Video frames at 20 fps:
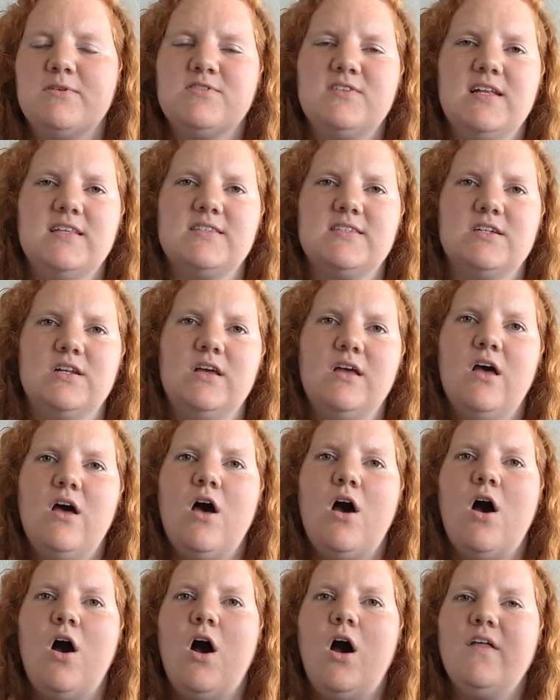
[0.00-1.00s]
sense and
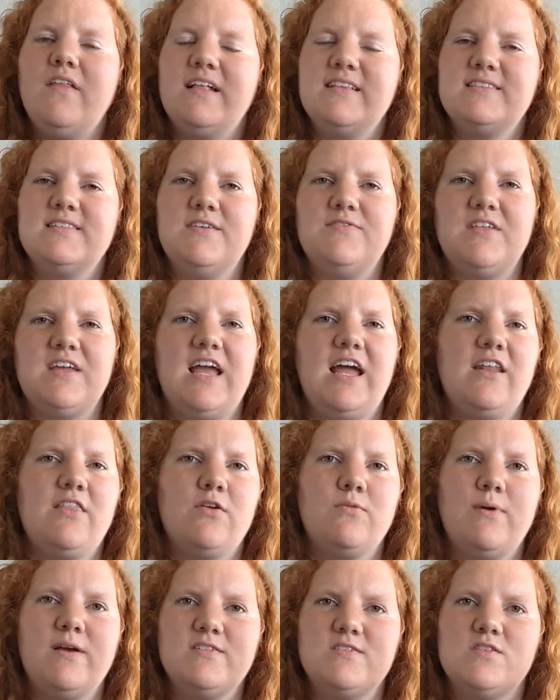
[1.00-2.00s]
all that stuff that kind
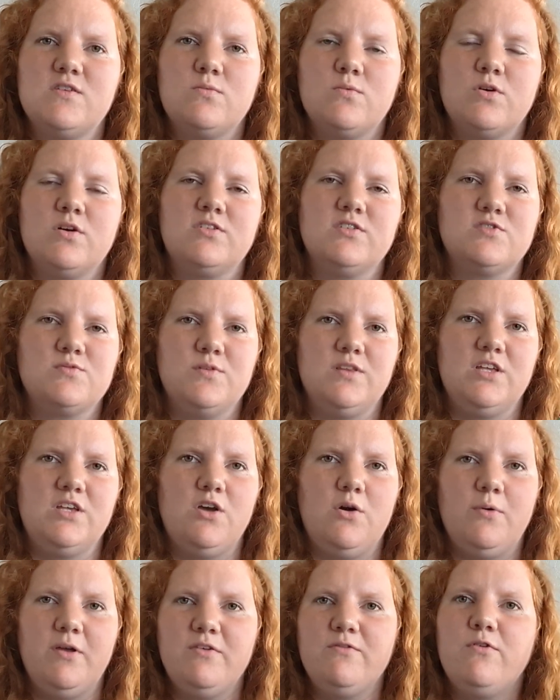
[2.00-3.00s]
of the rest of the world is really
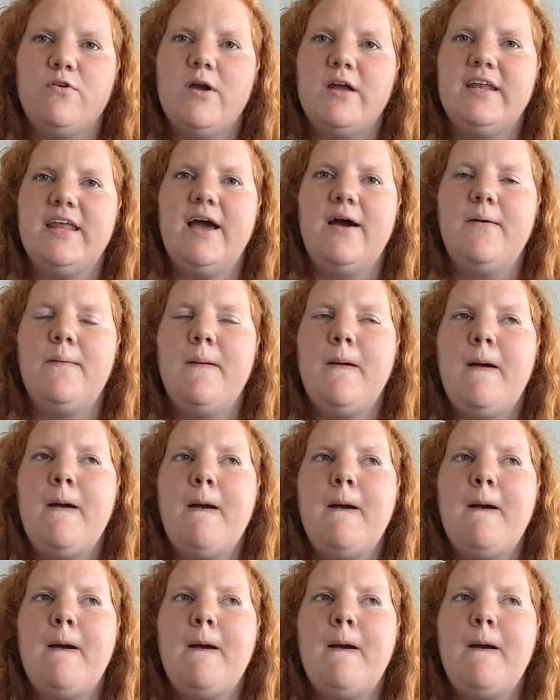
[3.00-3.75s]
going for right now.